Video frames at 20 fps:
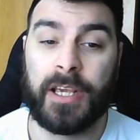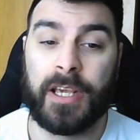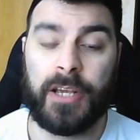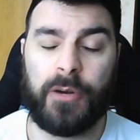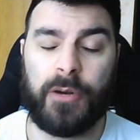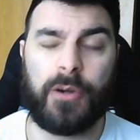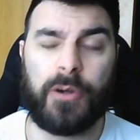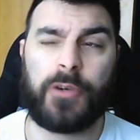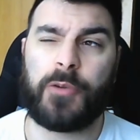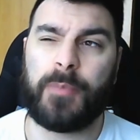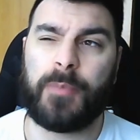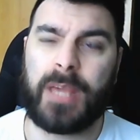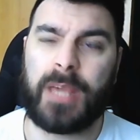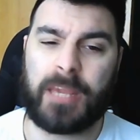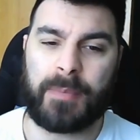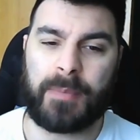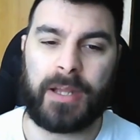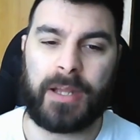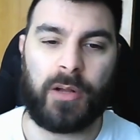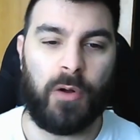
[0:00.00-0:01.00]
in order to
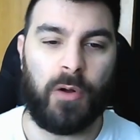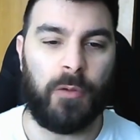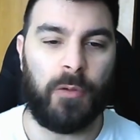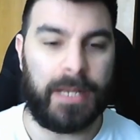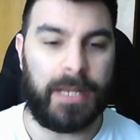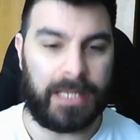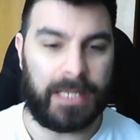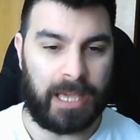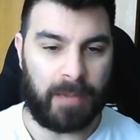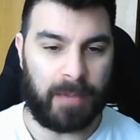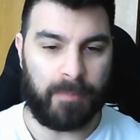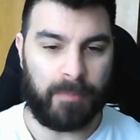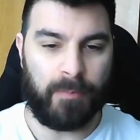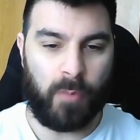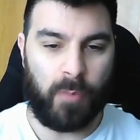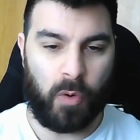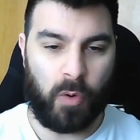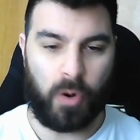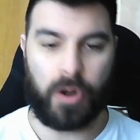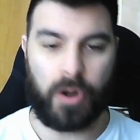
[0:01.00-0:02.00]
make my gold making
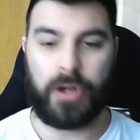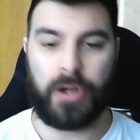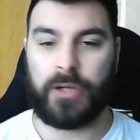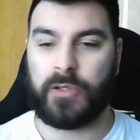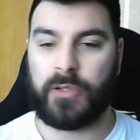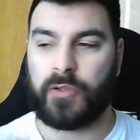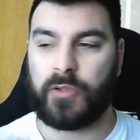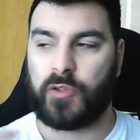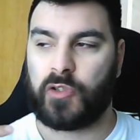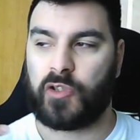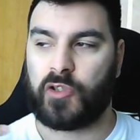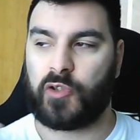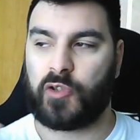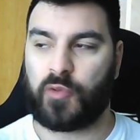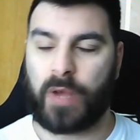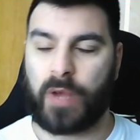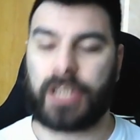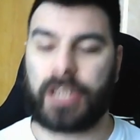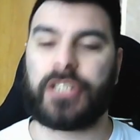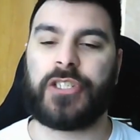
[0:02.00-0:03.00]
more
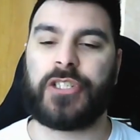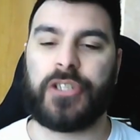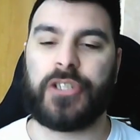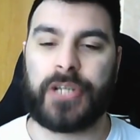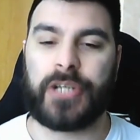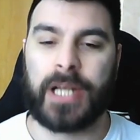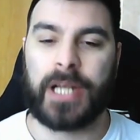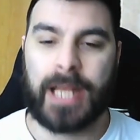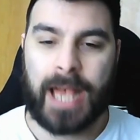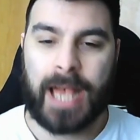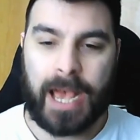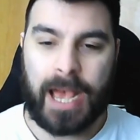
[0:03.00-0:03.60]
structured,